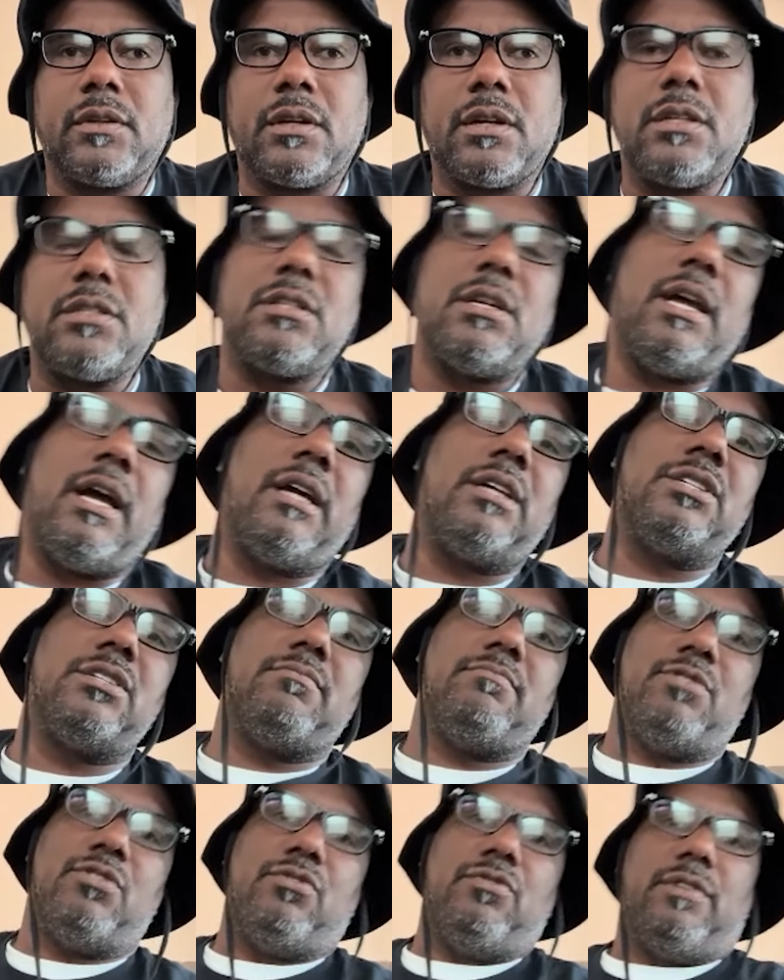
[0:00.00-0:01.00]
this Legacy
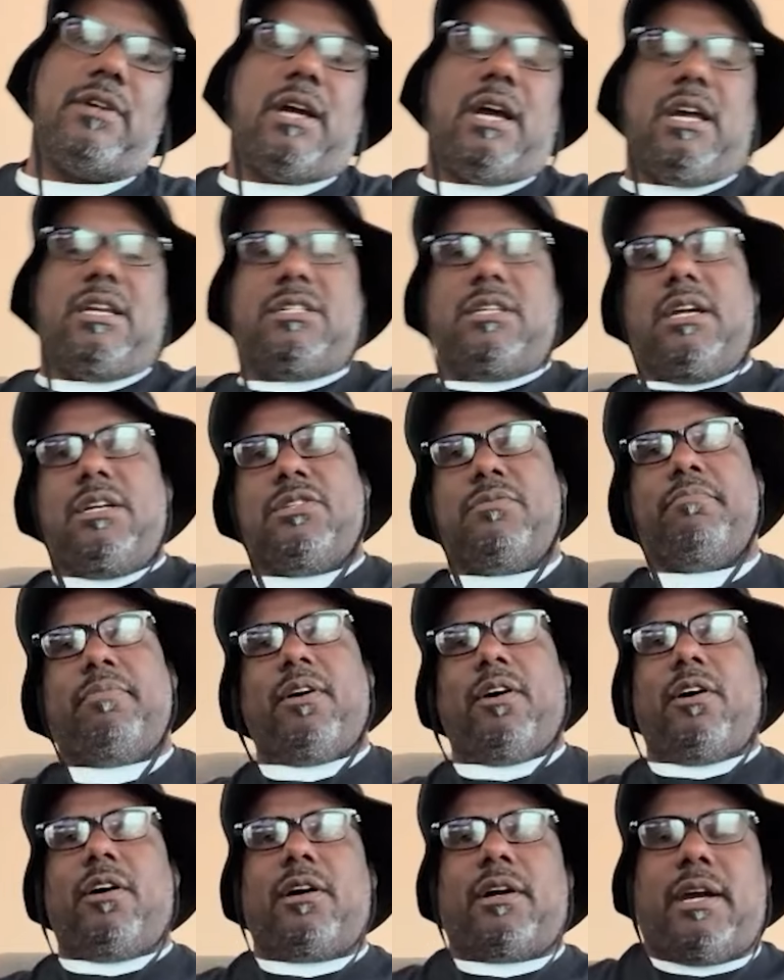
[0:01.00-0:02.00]
Moves, Gas Station
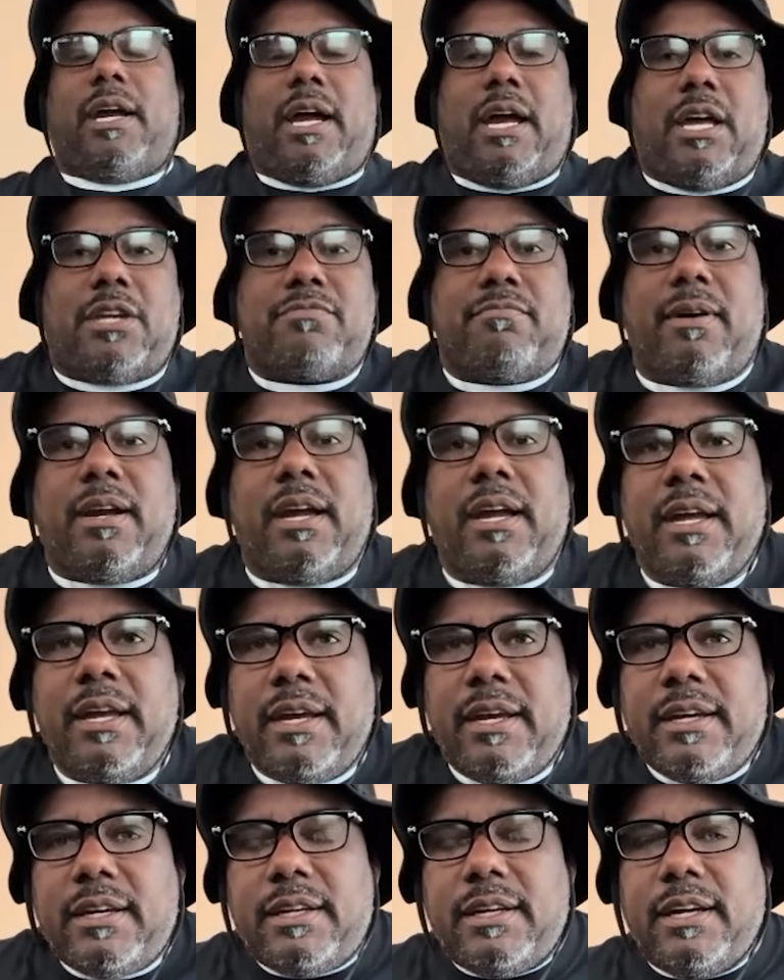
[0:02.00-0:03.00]
Podcast, man.
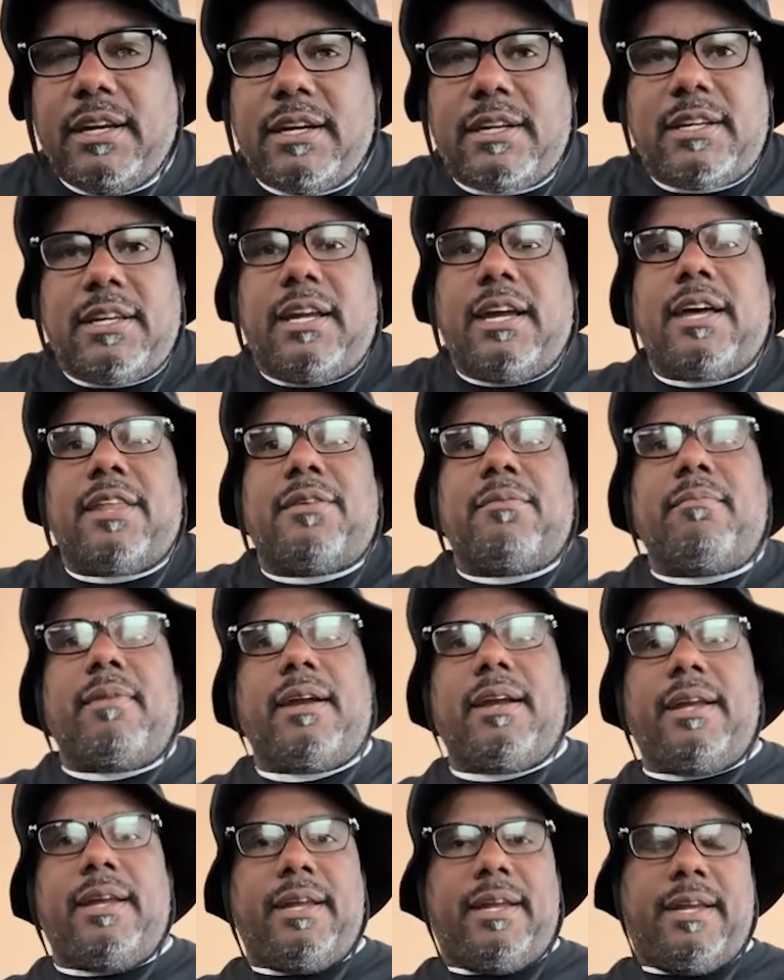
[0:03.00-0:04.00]
Get it together,
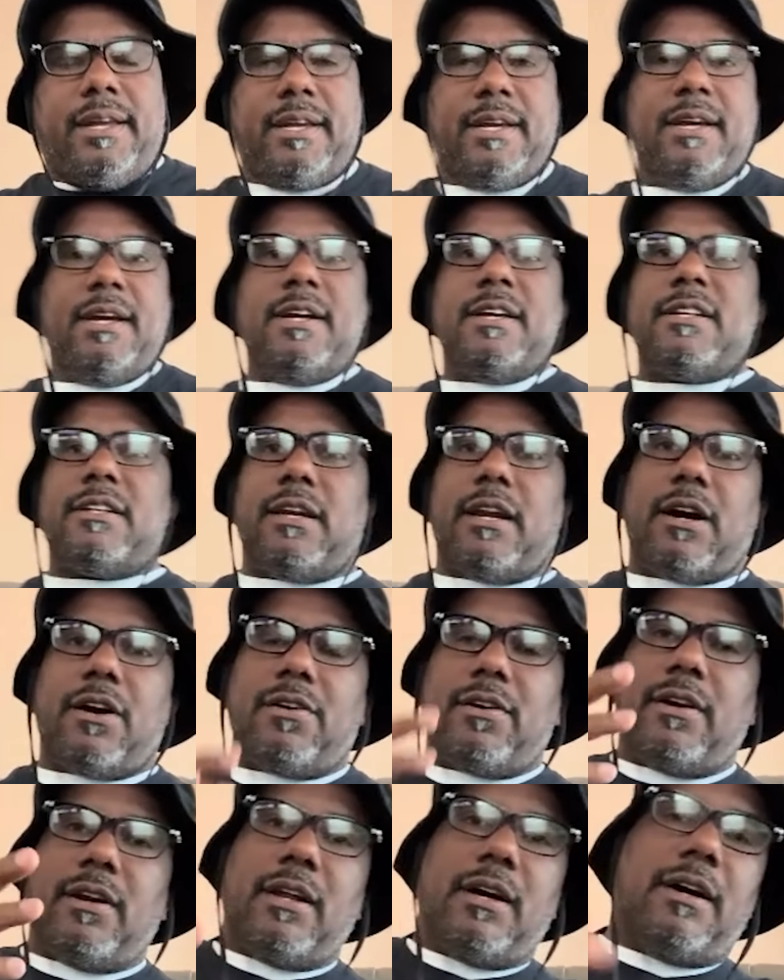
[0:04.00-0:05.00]
man.
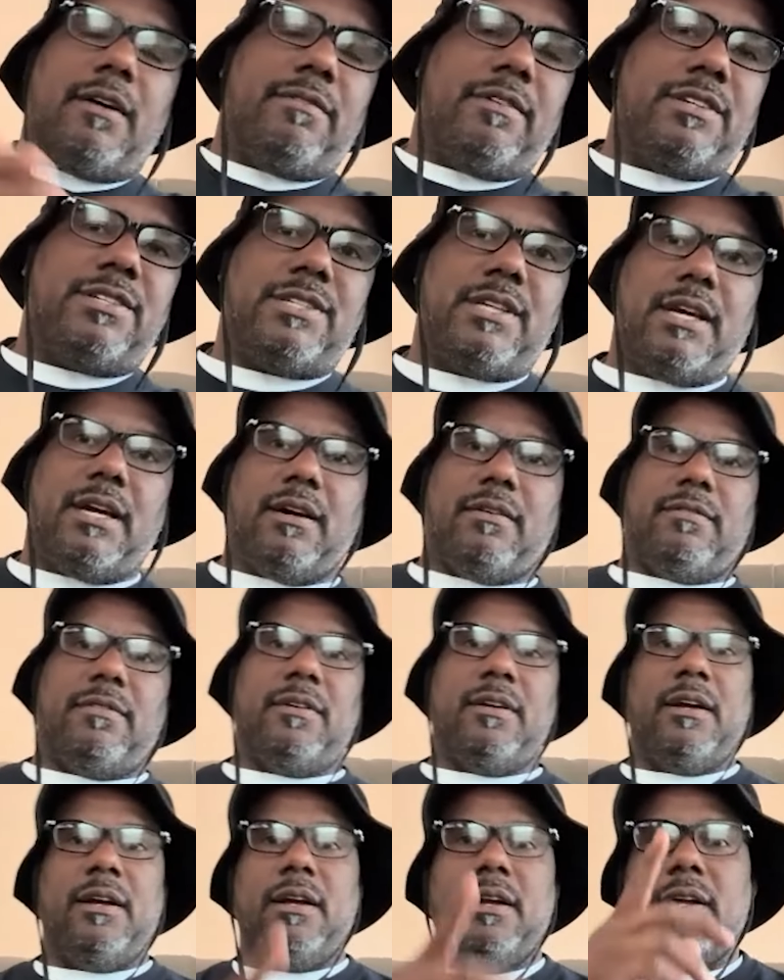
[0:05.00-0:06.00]
Learn to love
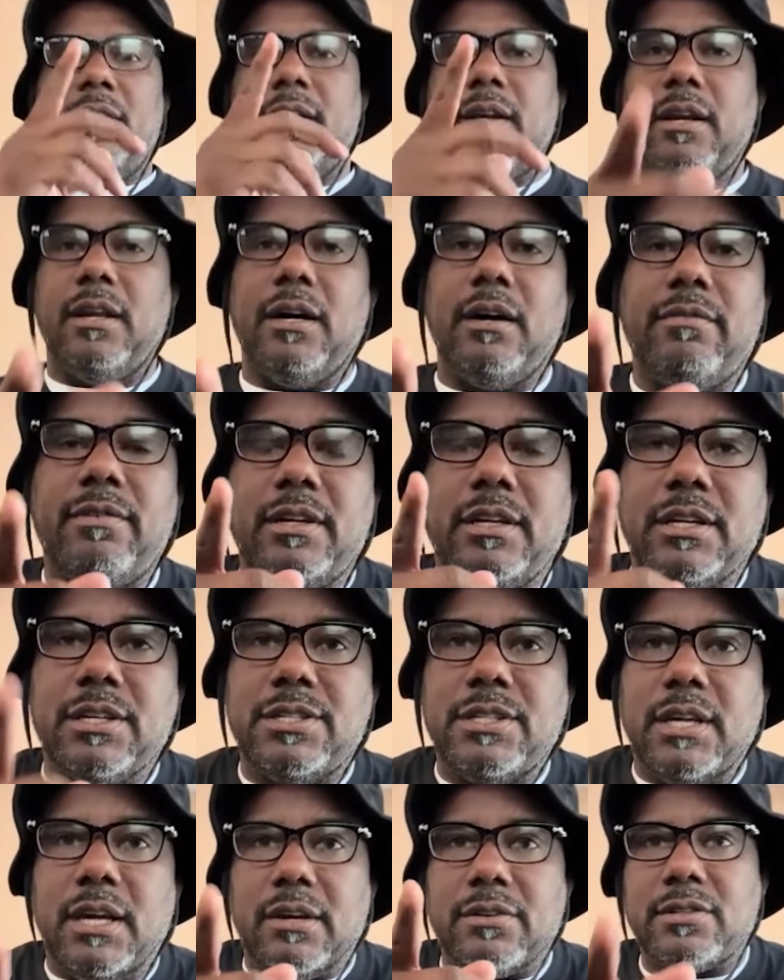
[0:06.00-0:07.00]
yourself. Loving
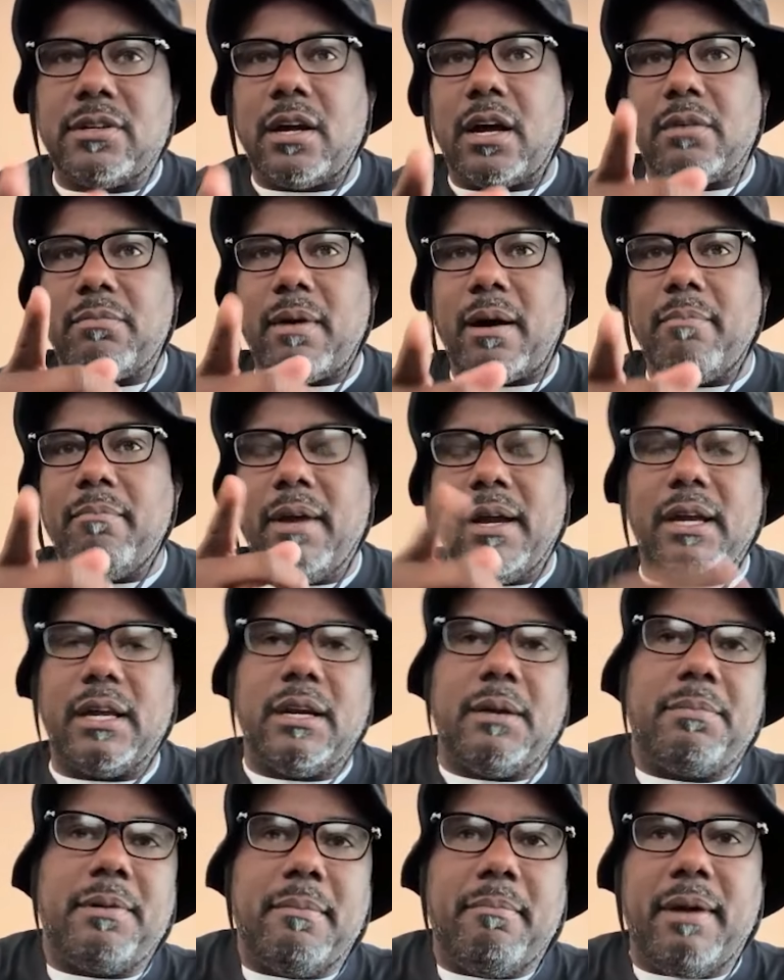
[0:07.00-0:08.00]
yourself starts by making
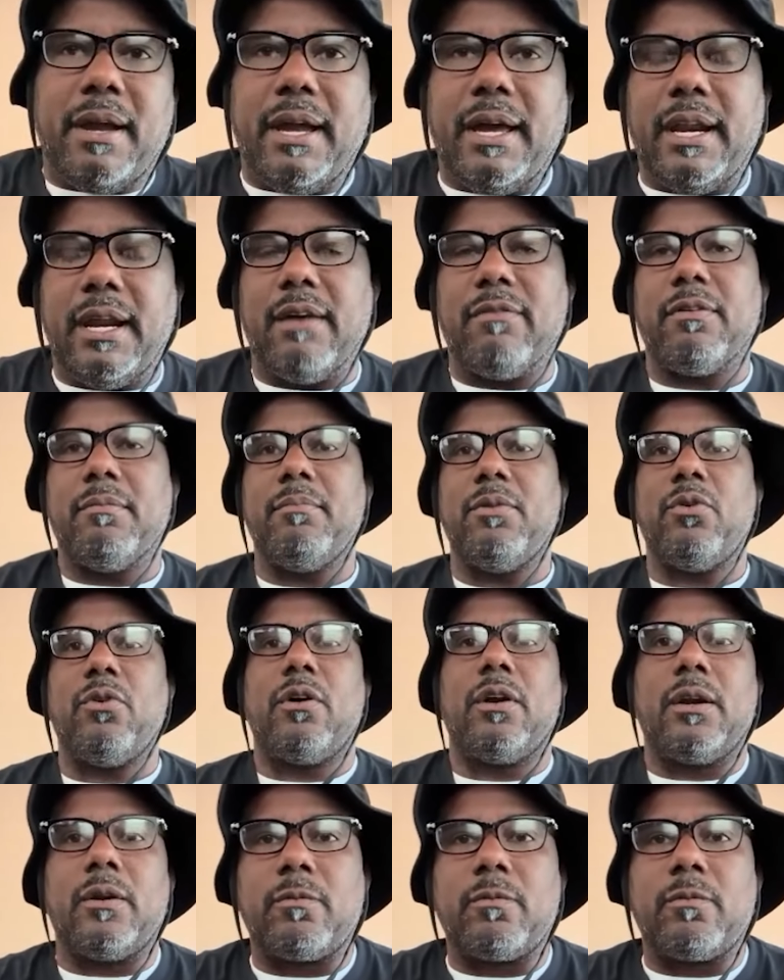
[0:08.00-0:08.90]
up your bed every morning.